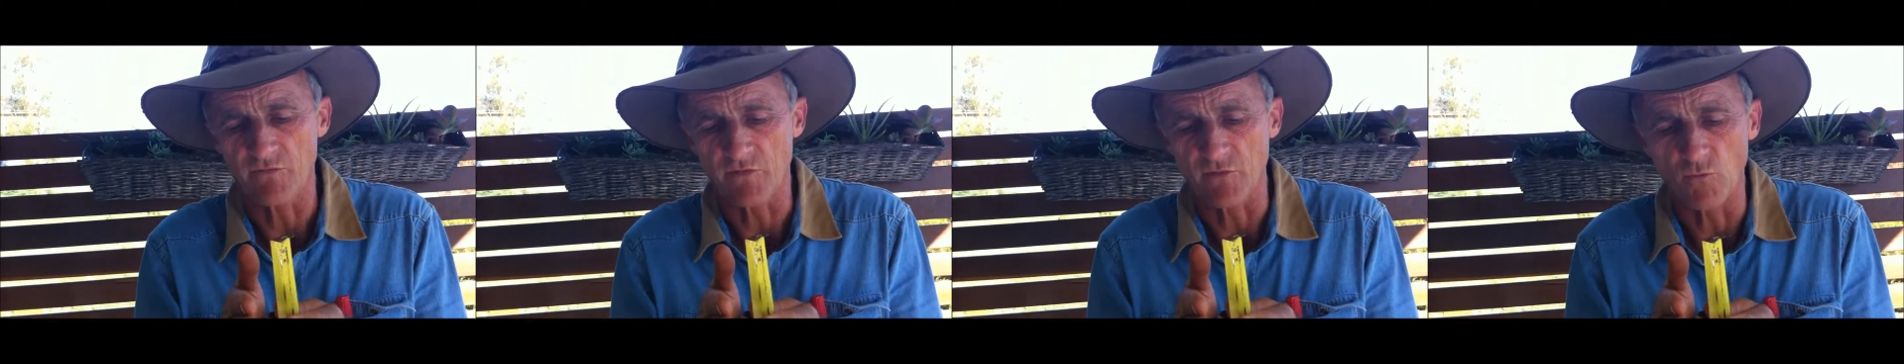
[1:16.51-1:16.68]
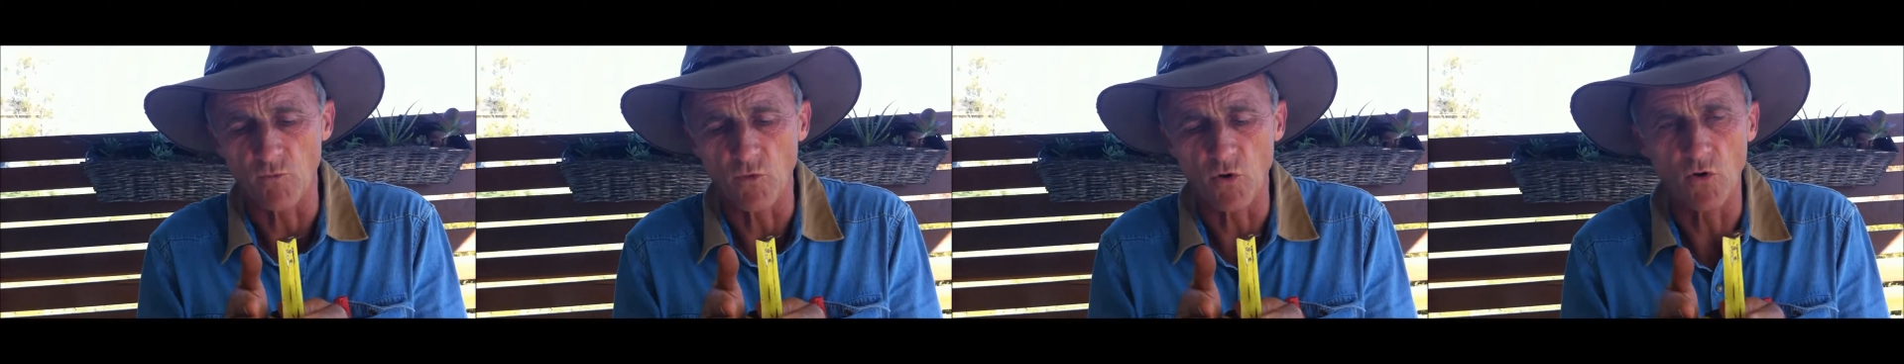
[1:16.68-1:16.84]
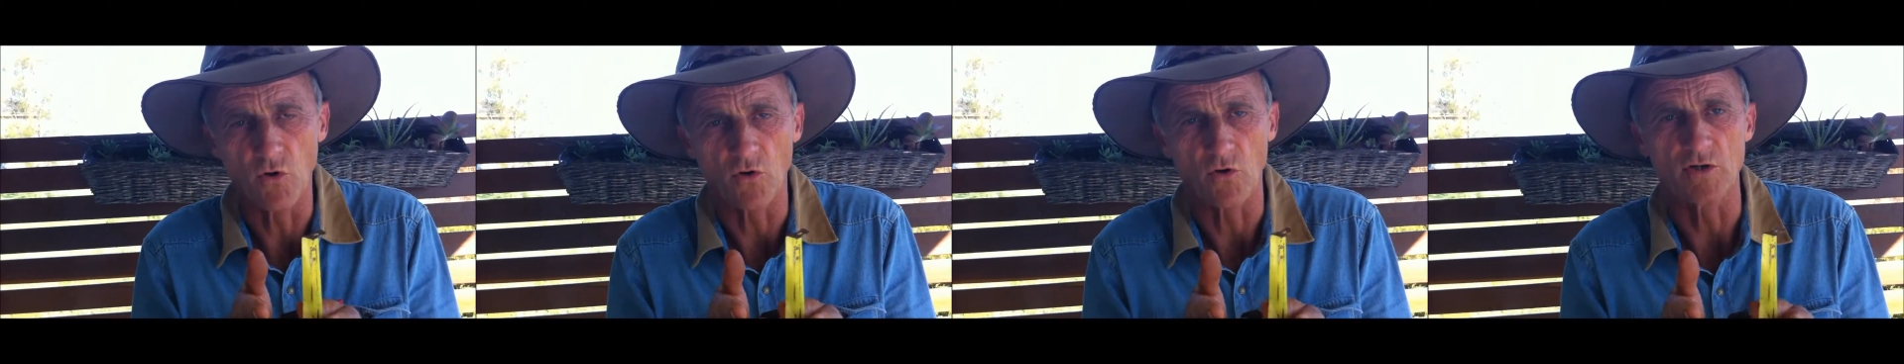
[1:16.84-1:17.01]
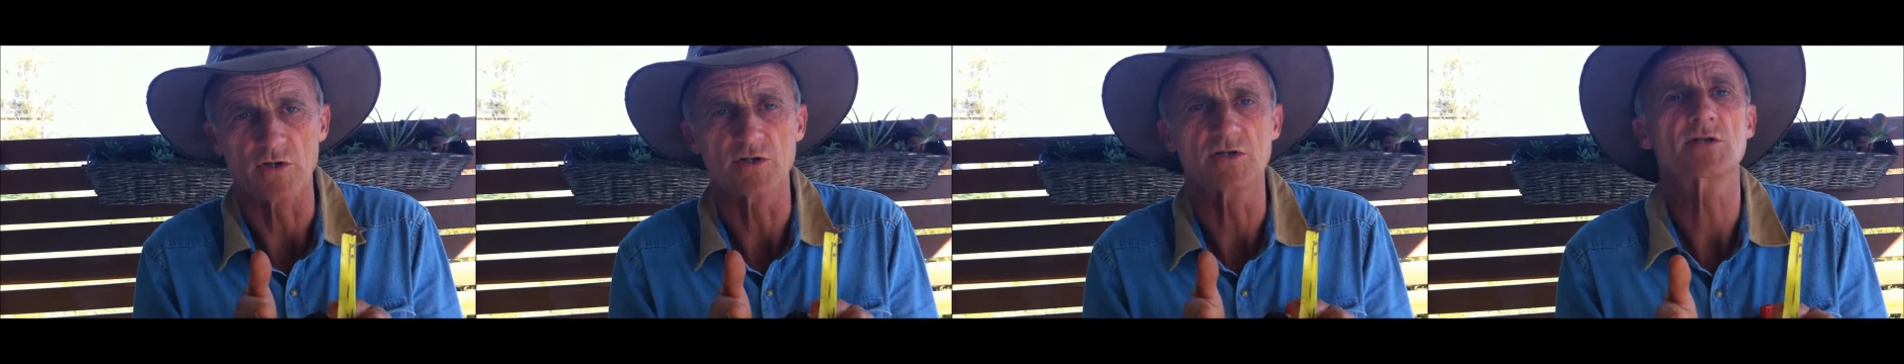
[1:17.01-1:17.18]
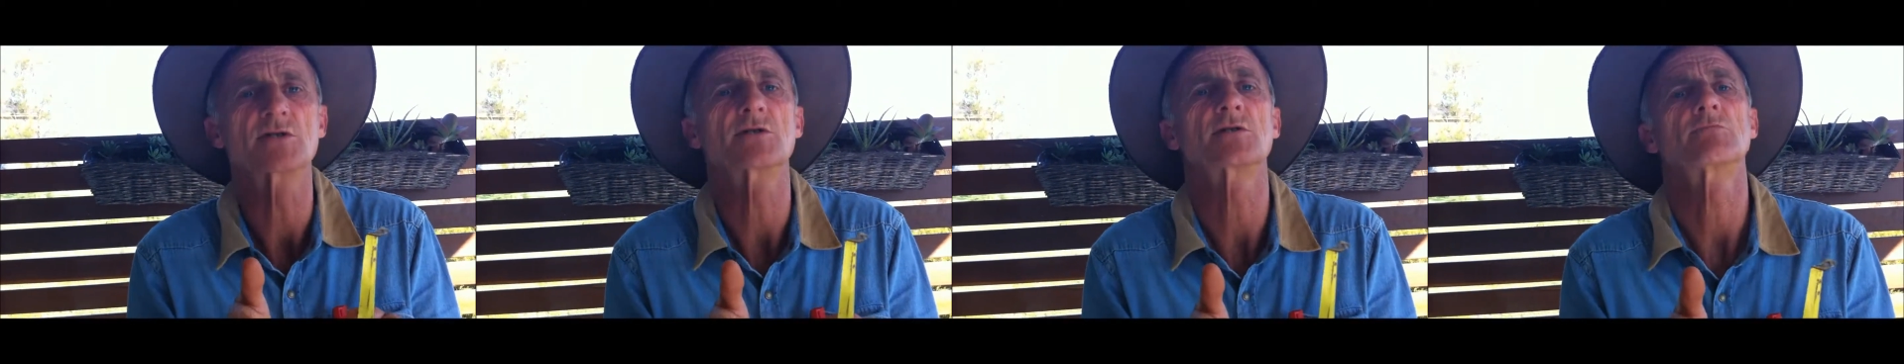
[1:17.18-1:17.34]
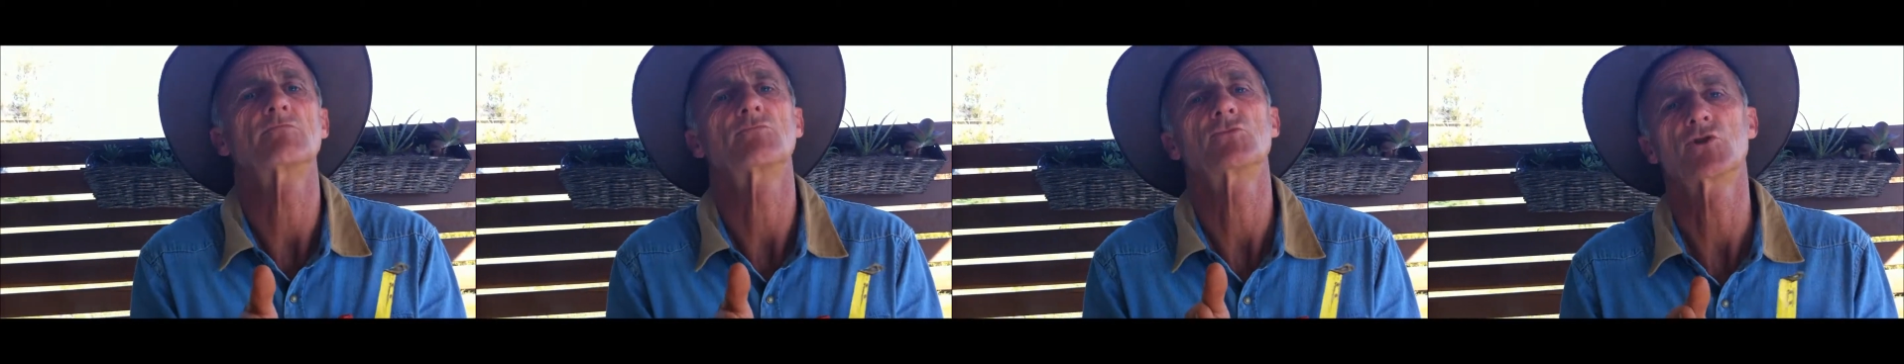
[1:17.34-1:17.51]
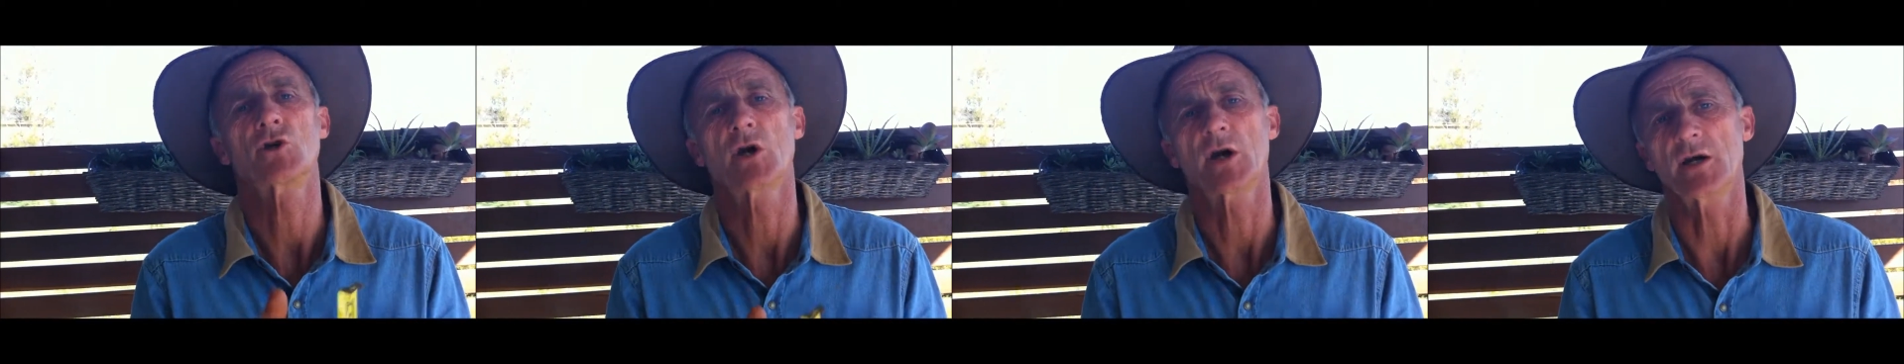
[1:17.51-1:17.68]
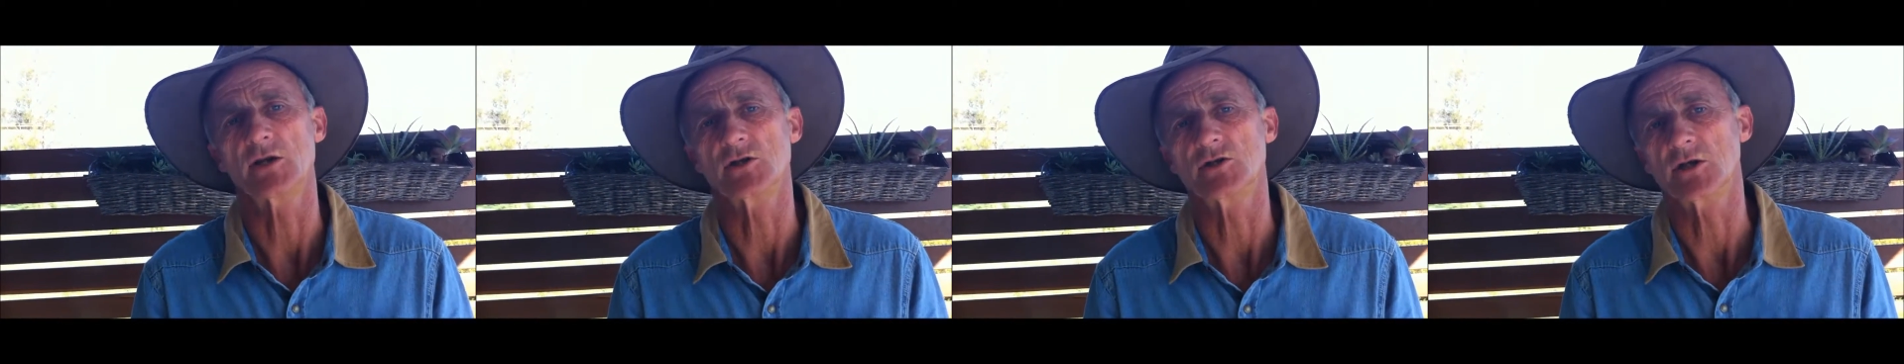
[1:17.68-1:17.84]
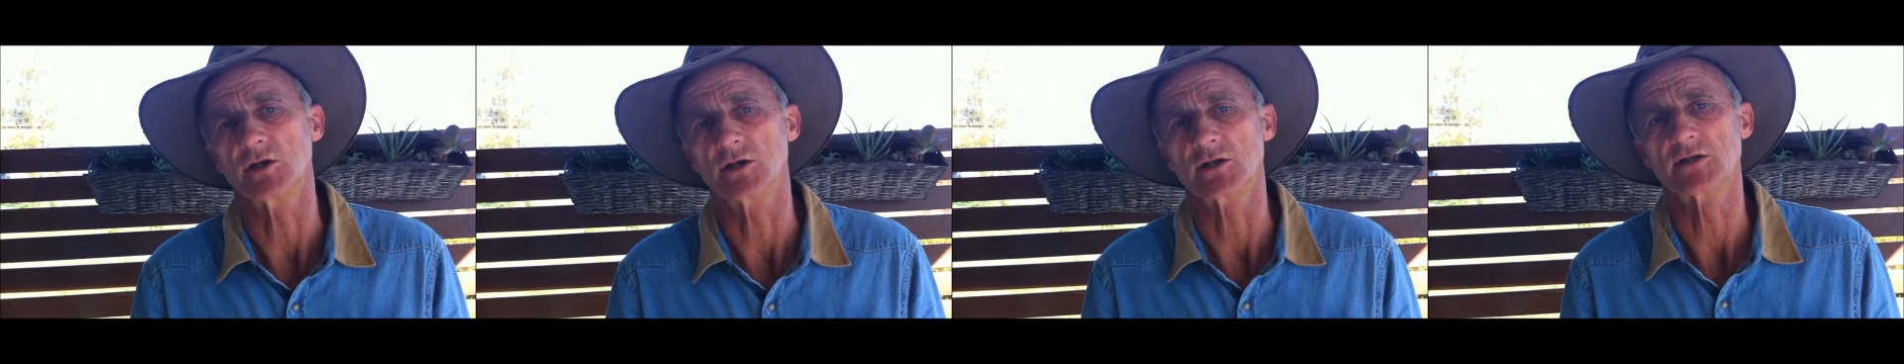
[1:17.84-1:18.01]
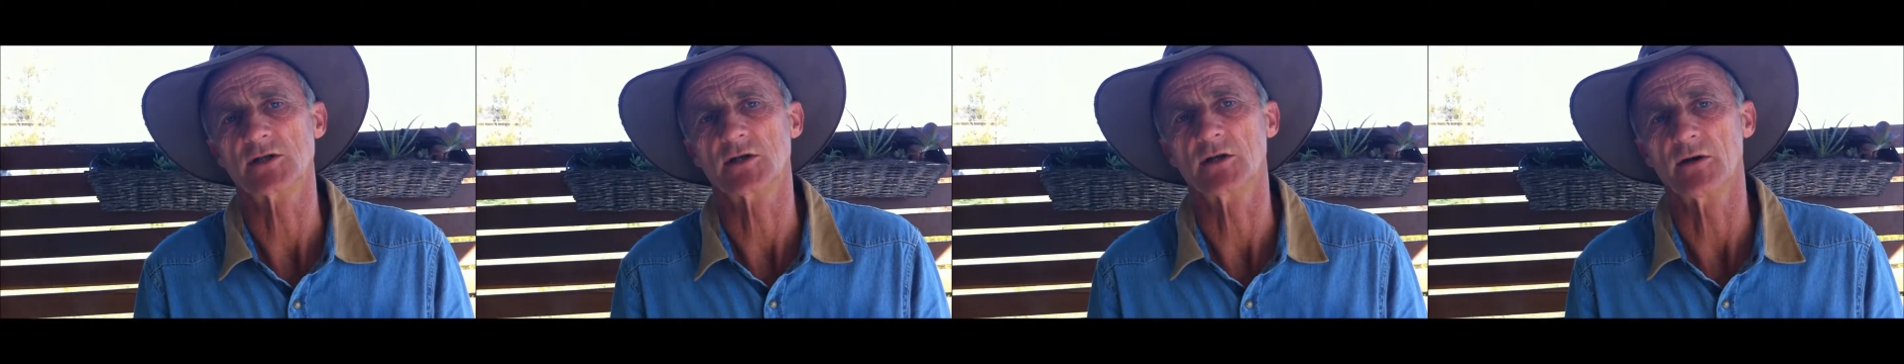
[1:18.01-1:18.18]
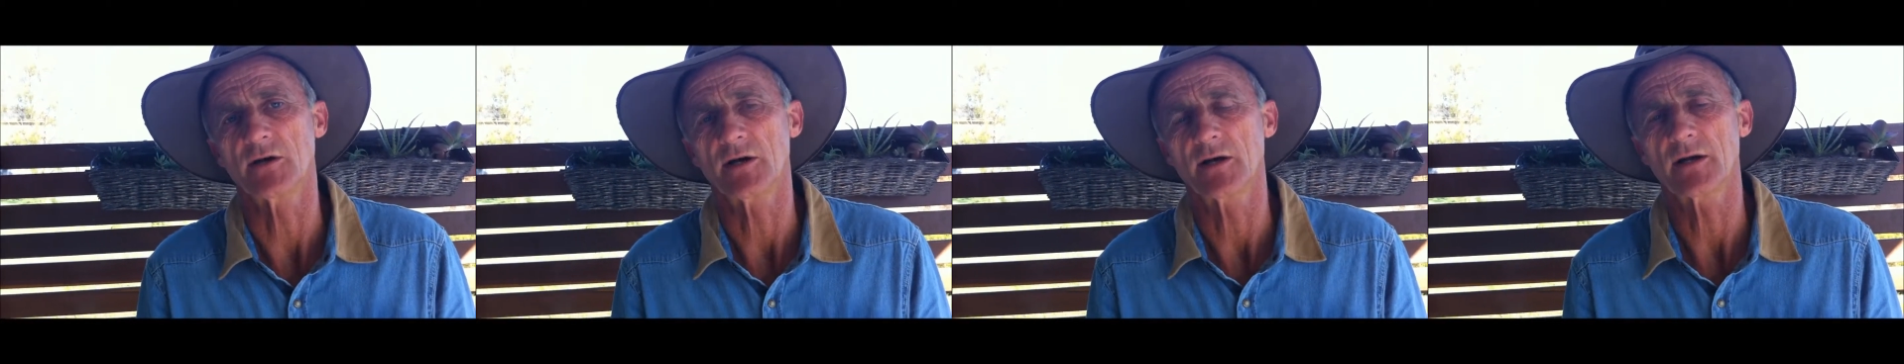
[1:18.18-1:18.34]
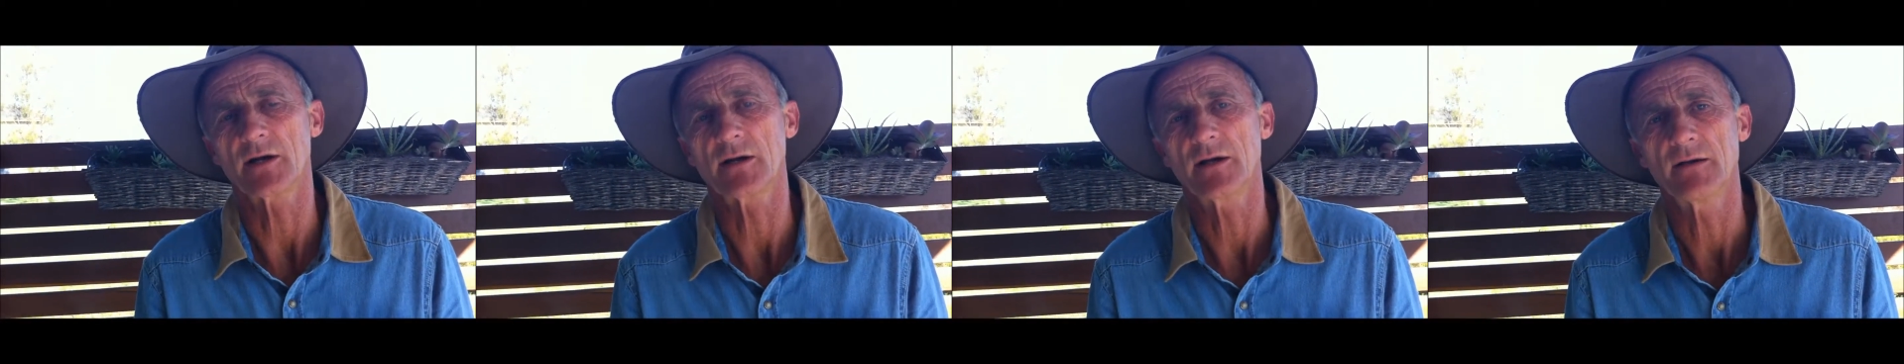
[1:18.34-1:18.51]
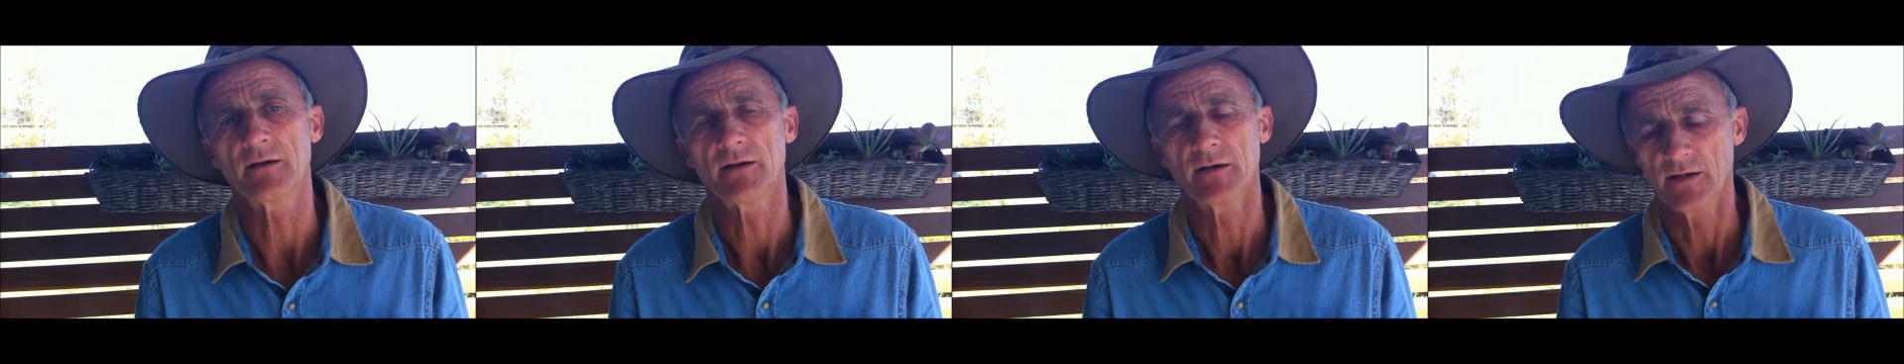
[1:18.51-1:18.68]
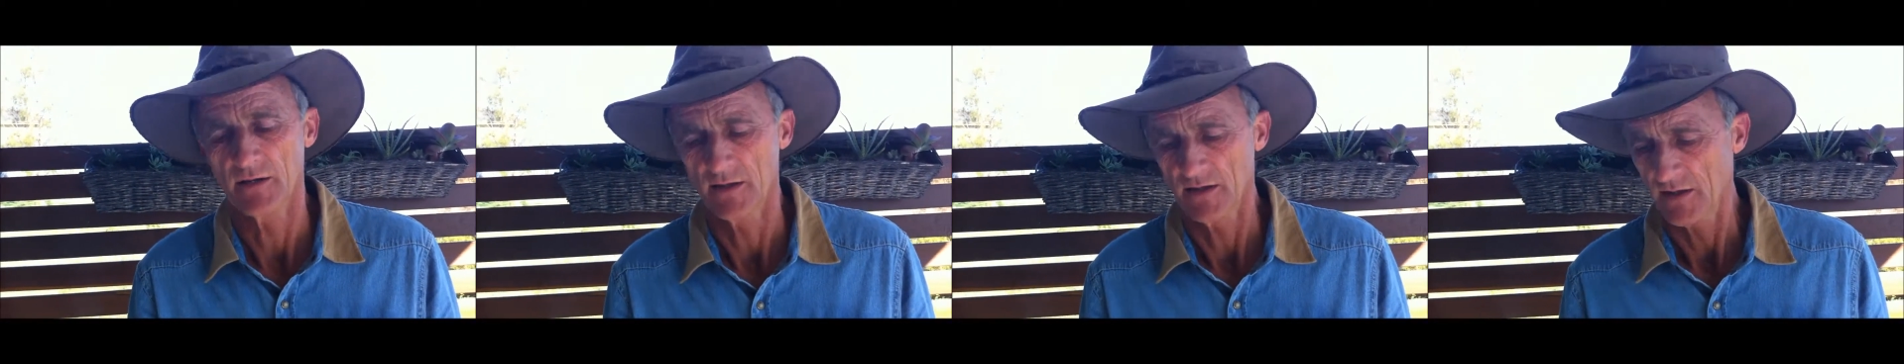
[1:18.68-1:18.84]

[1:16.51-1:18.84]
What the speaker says: if the wall is changing slightly.